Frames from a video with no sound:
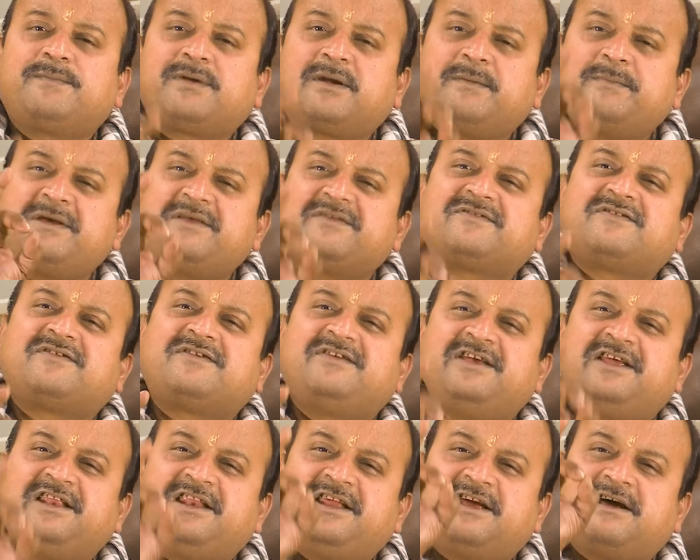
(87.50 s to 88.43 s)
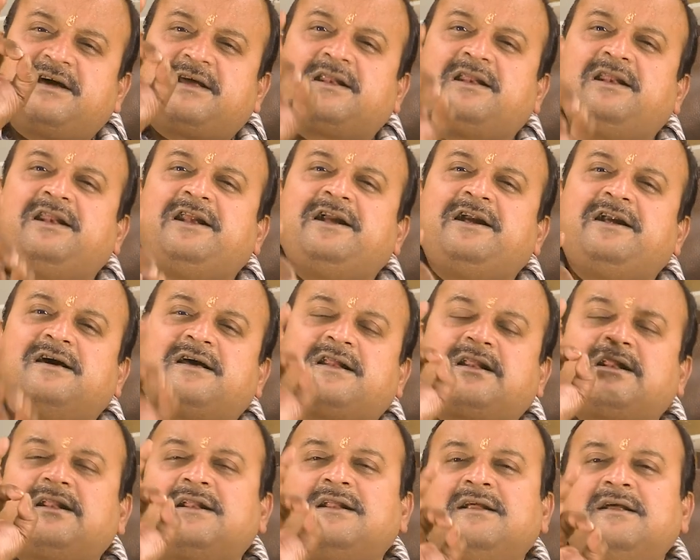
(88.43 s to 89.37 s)
from a senior
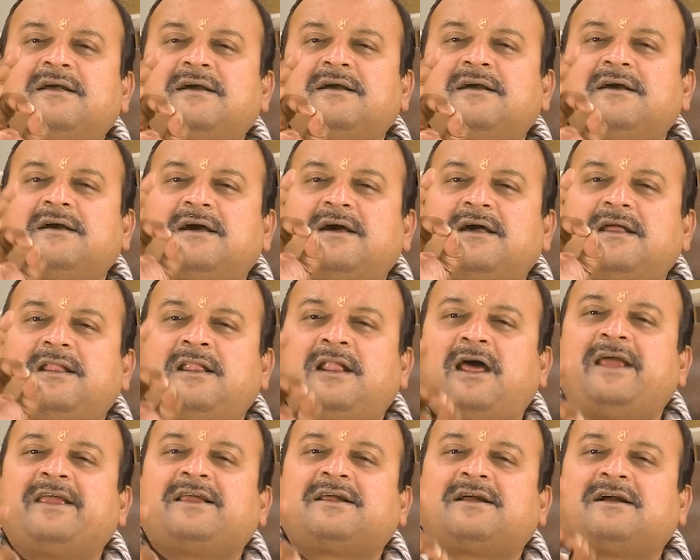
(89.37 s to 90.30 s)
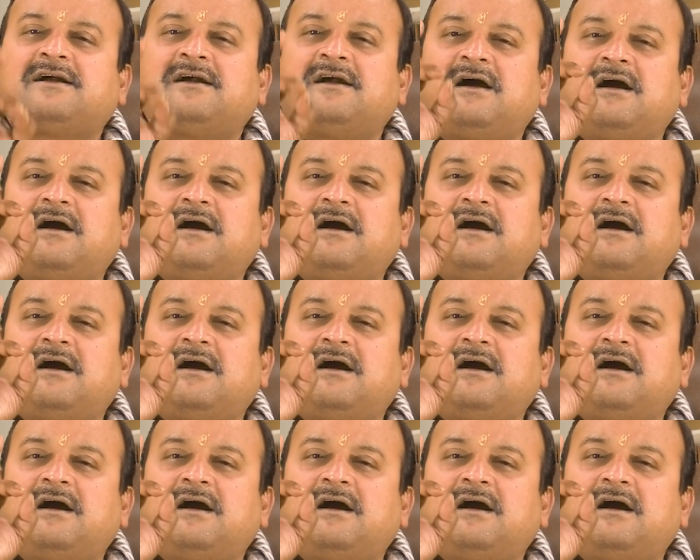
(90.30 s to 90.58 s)
leader like